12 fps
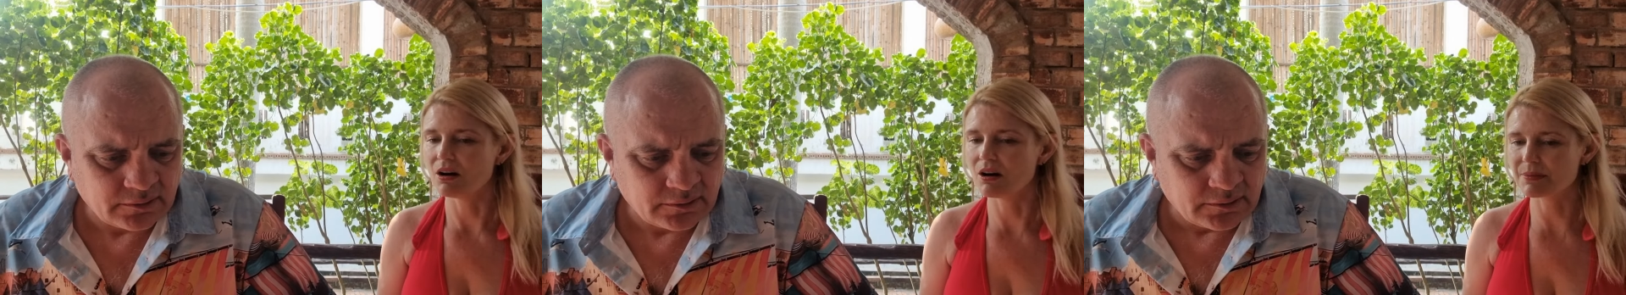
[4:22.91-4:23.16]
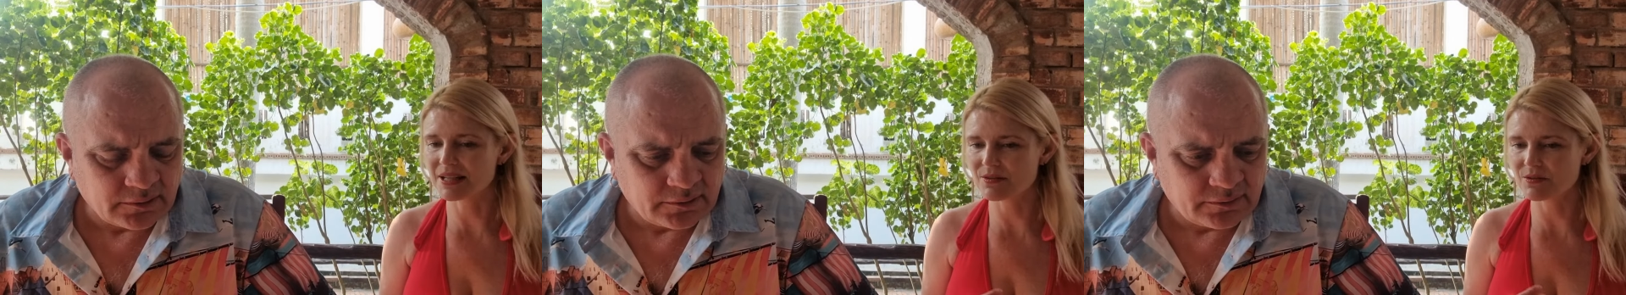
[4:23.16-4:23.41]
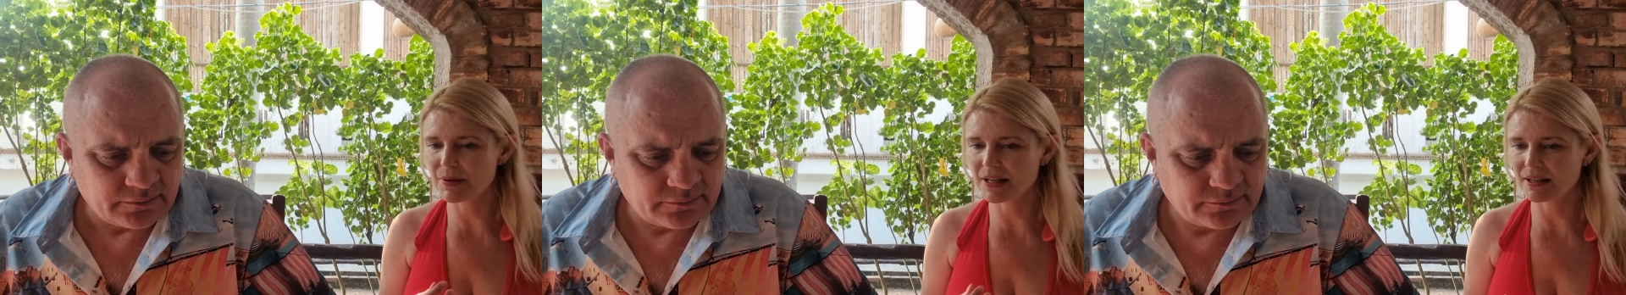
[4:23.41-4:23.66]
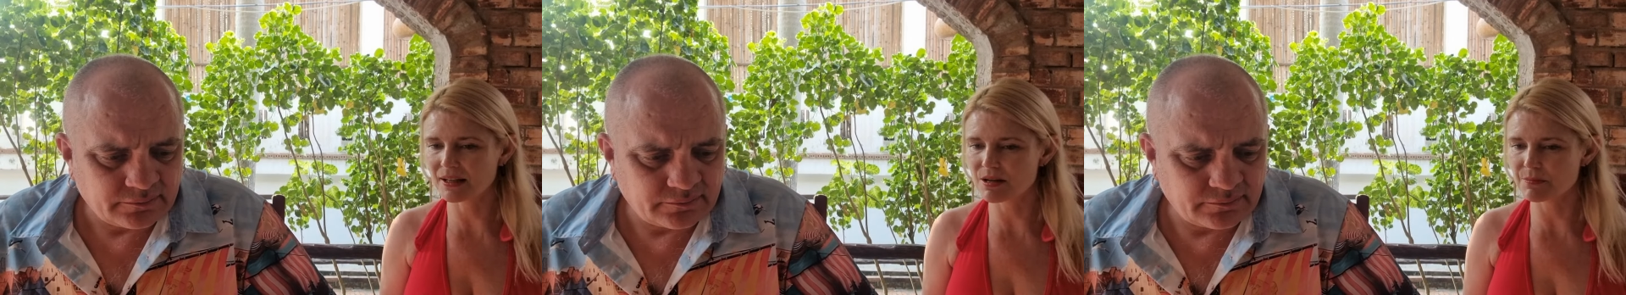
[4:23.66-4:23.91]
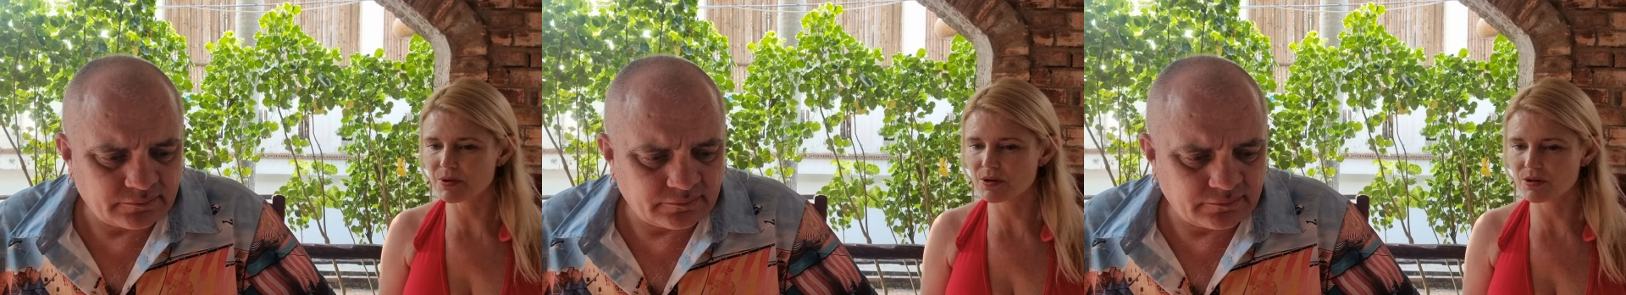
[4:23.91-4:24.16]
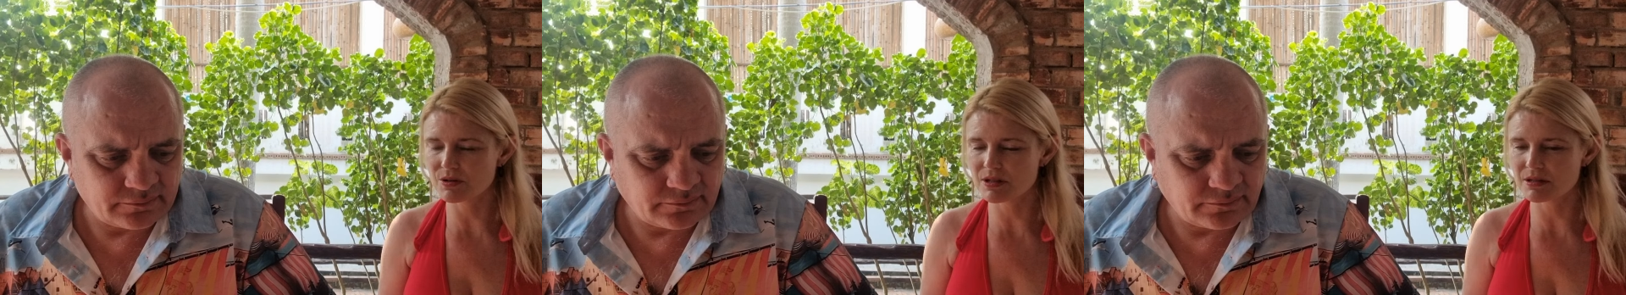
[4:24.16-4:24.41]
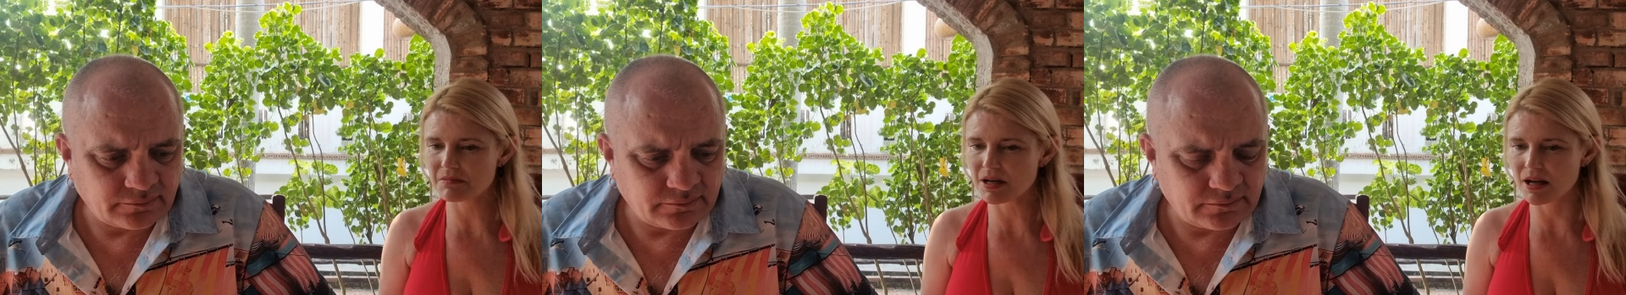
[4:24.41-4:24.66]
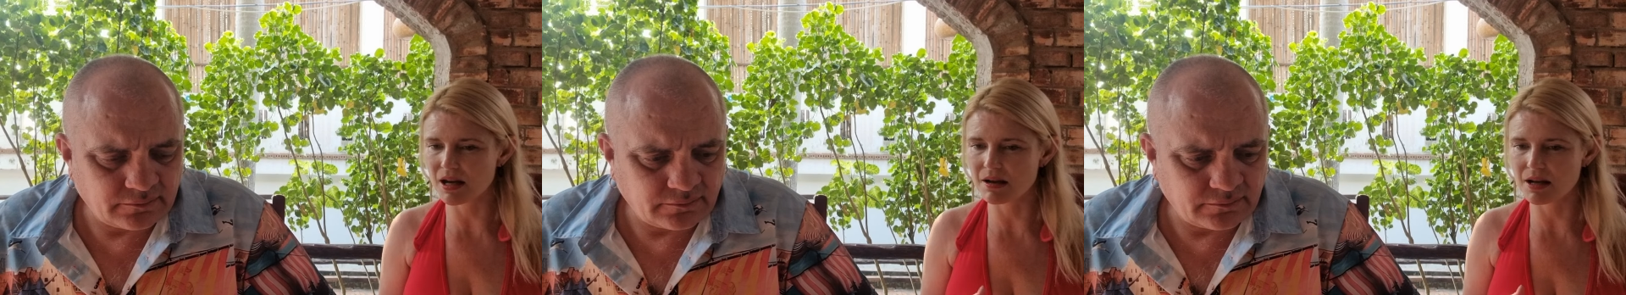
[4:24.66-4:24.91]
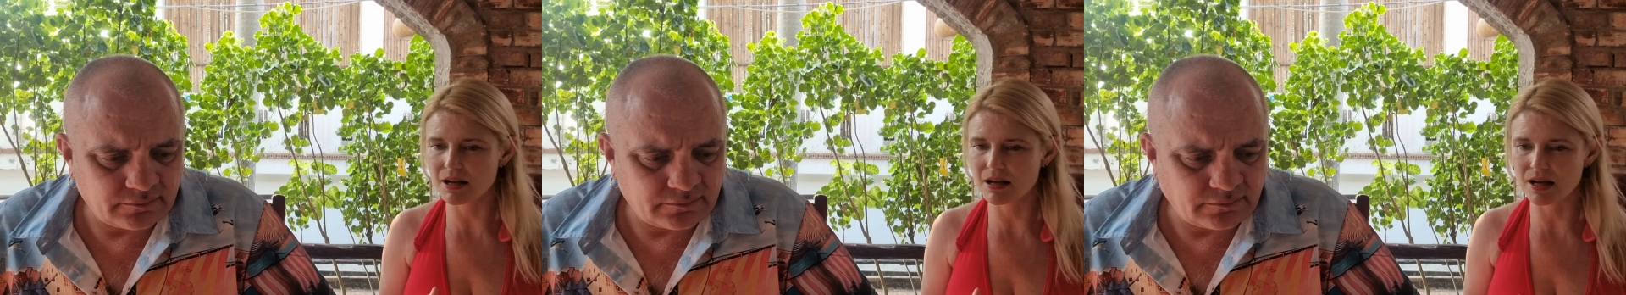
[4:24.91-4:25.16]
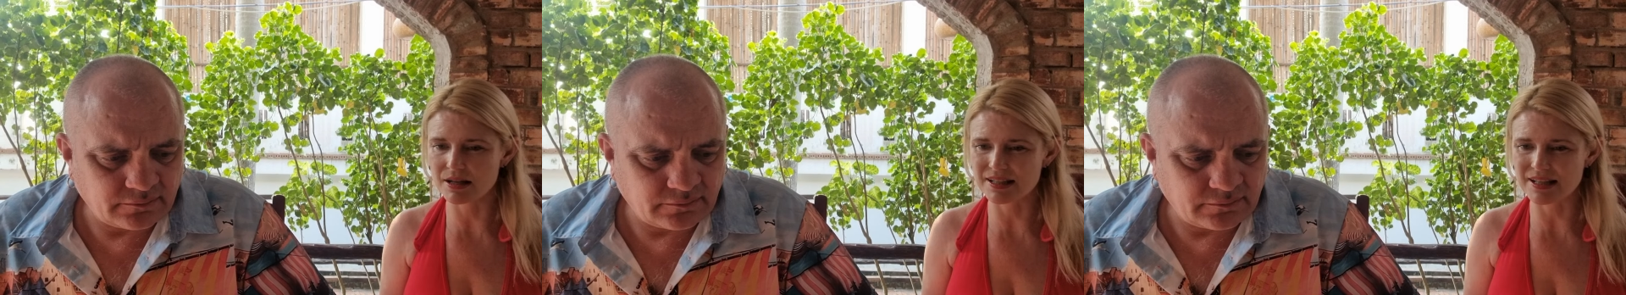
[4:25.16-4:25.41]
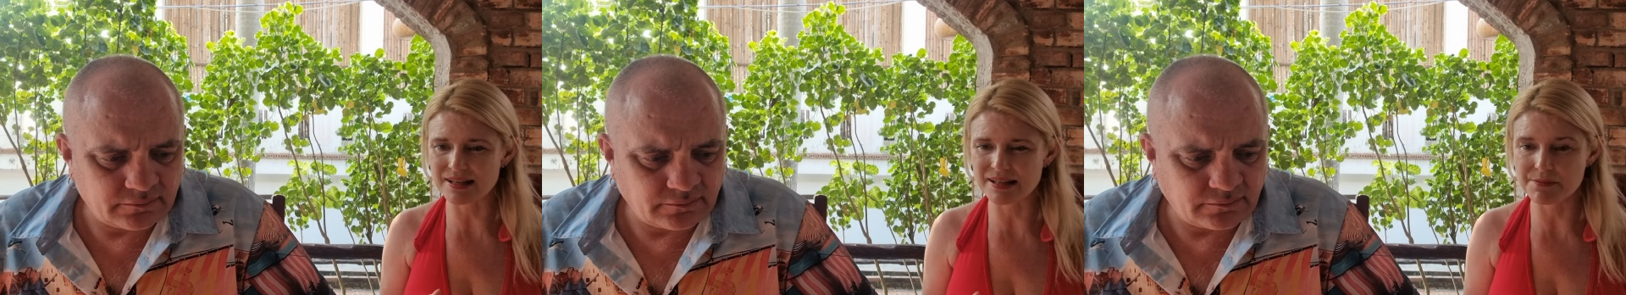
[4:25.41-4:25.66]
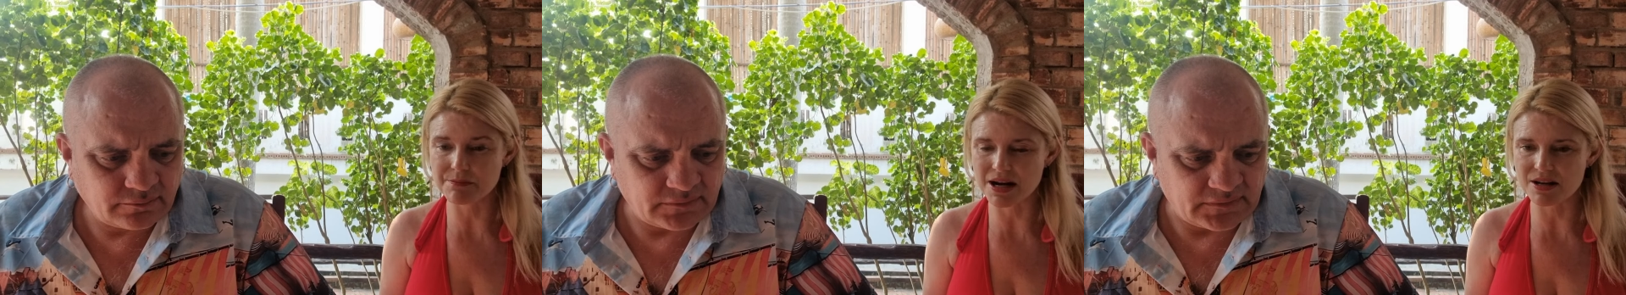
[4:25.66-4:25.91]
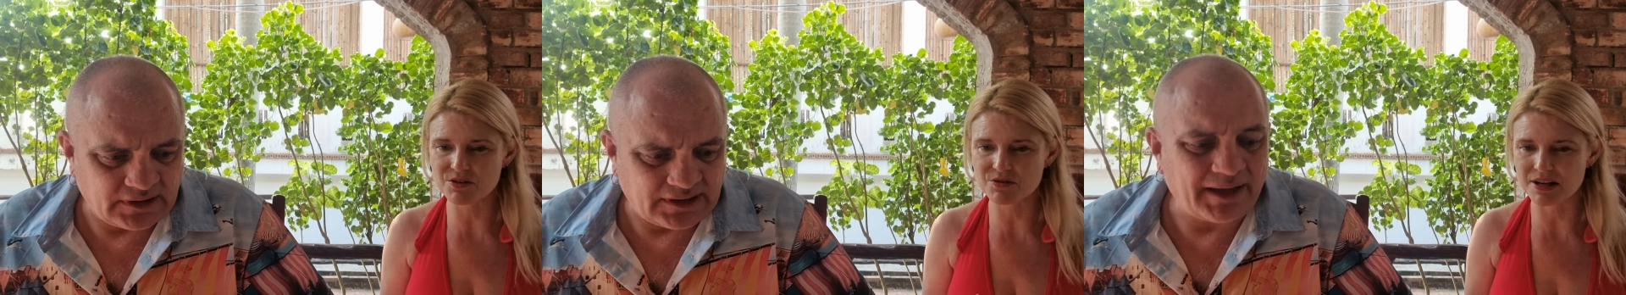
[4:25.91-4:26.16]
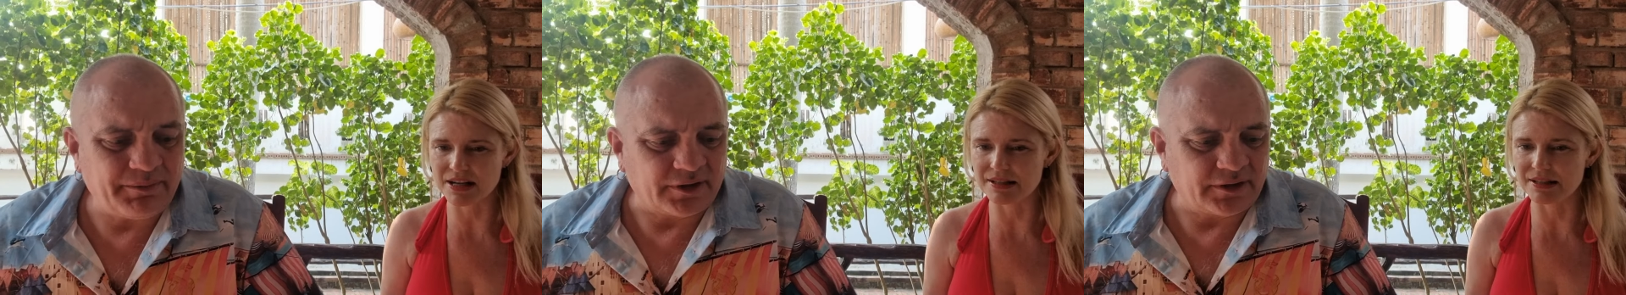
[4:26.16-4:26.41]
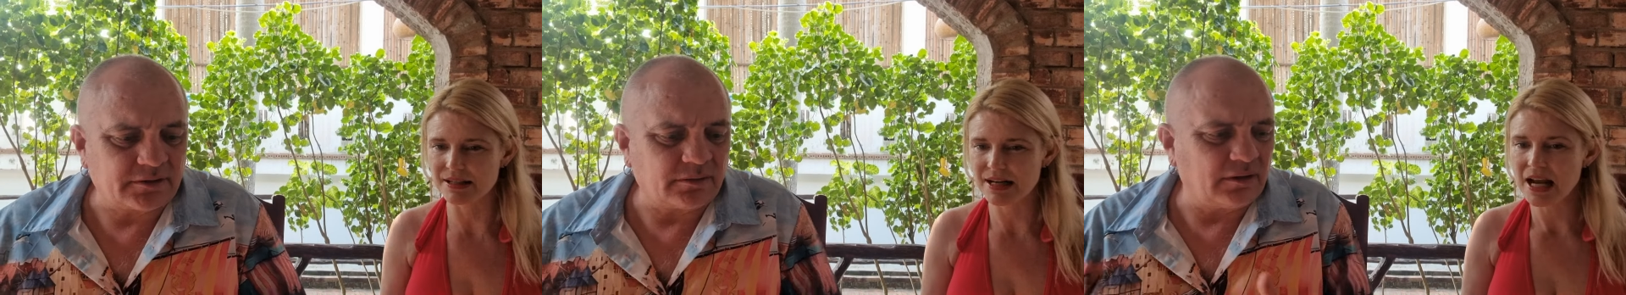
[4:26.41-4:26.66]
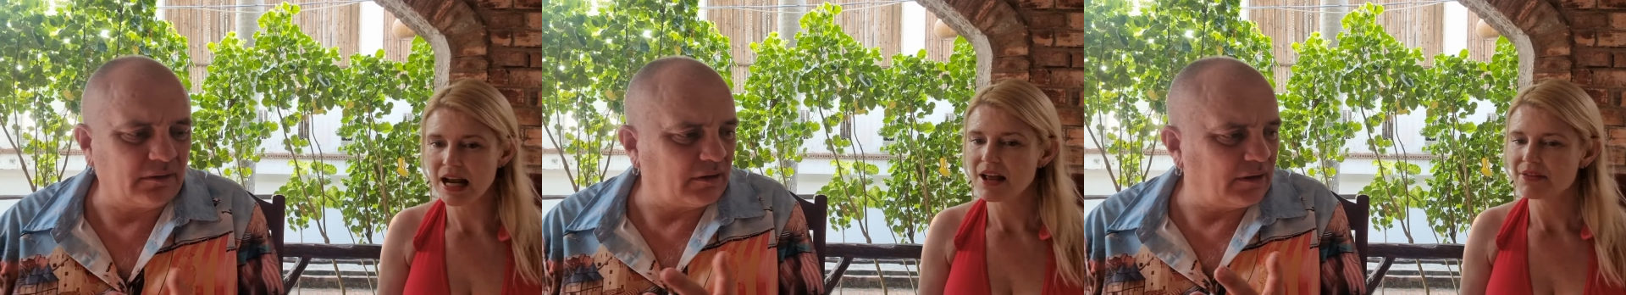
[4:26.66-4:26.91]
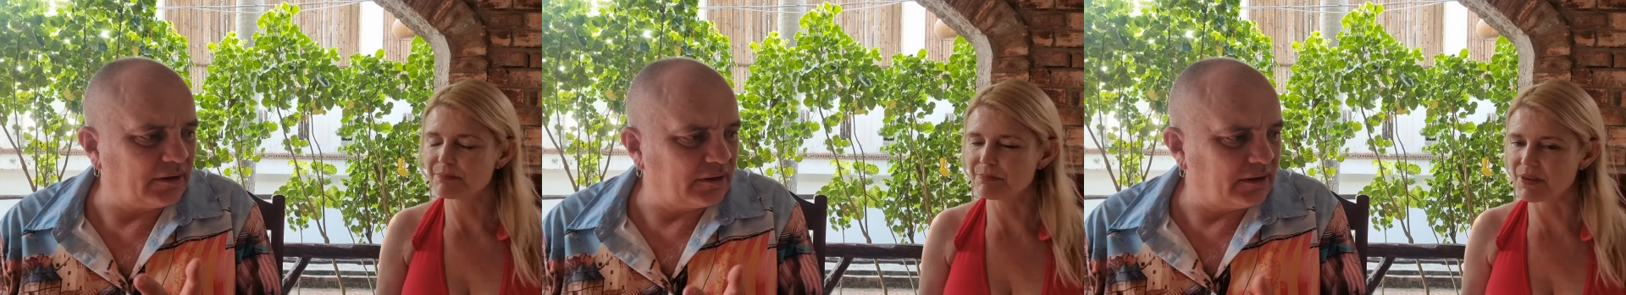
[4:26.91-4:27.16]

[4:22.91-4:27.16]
Speaker 1: I'm still picking up on uh, zesty mandarin. Lemon as well, right?